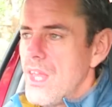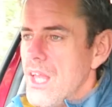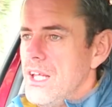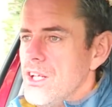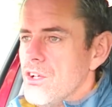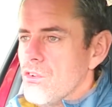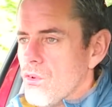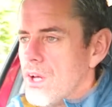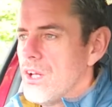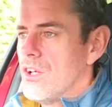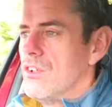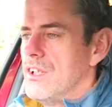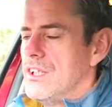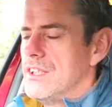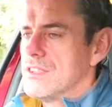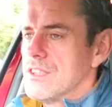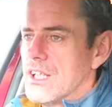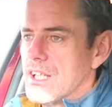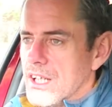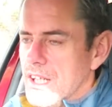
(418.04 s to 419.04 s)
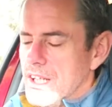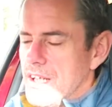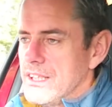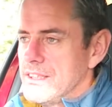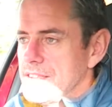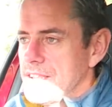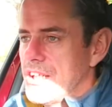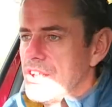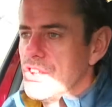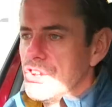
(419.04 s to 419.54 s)
in the Renault-Nissan
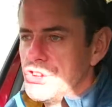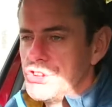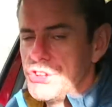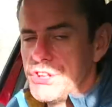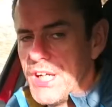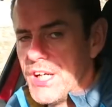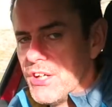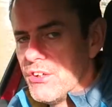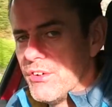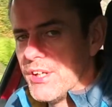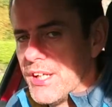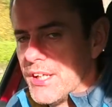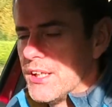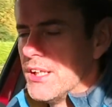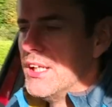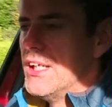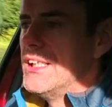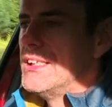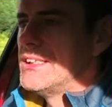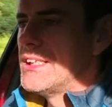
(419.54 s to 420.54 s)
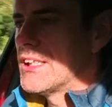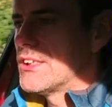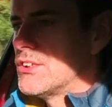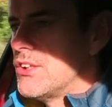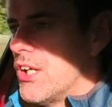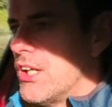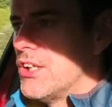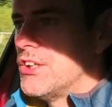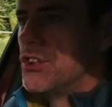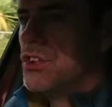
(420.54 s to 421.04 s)
alliance, and they're sharing
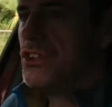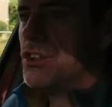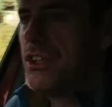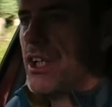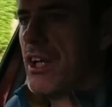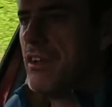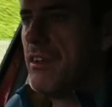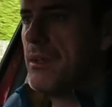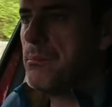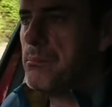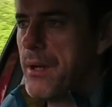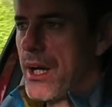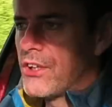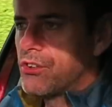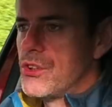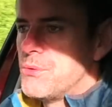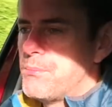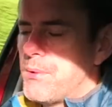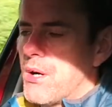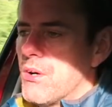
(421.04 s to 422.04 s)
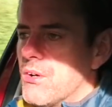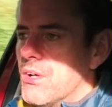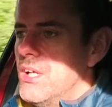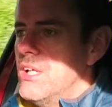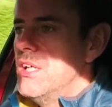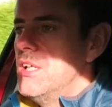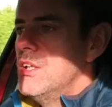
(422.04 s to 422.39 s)
technology, sharing battery power.